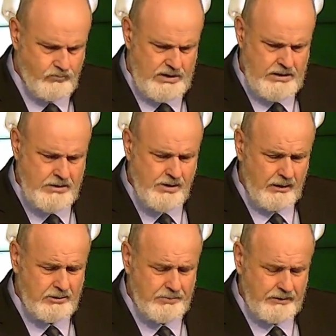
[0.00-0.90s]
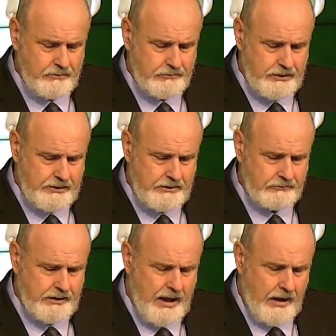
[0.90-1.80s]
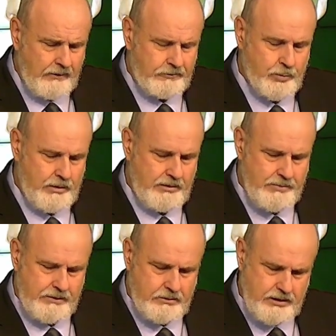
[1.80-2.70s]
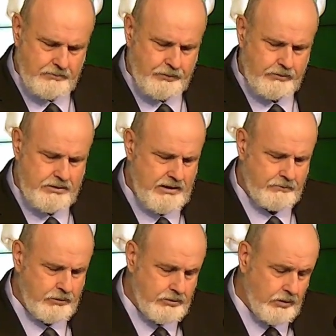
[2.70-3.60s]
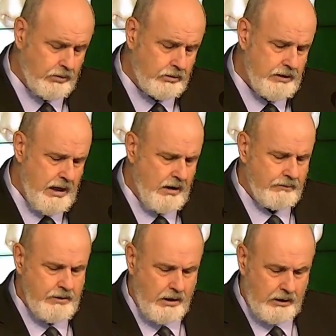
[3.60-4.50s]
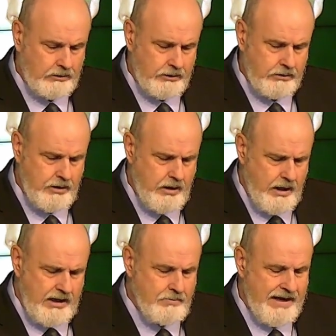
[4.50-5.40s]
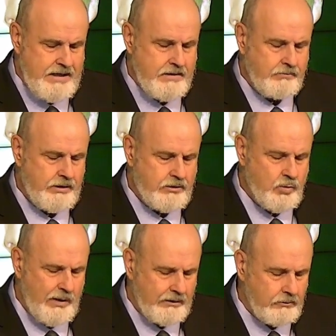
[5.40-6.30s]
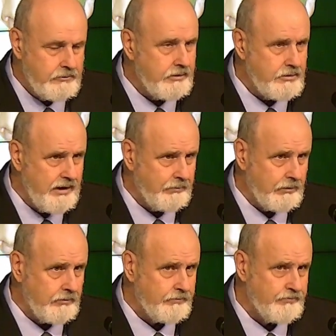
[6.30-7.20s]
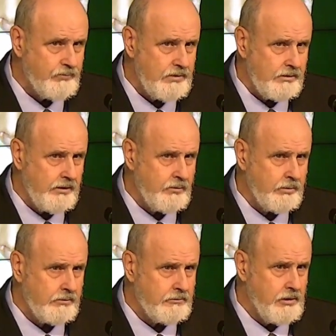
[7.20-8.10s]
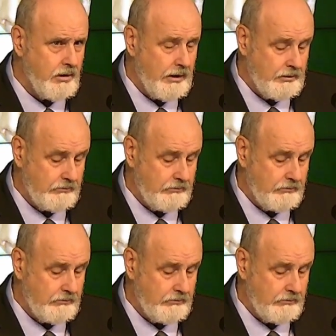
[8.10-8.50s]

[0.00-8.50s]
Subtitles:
He talks about the silliness of swearing by the temple gold, the altar, and by him that dwells in the temple. In other words, God.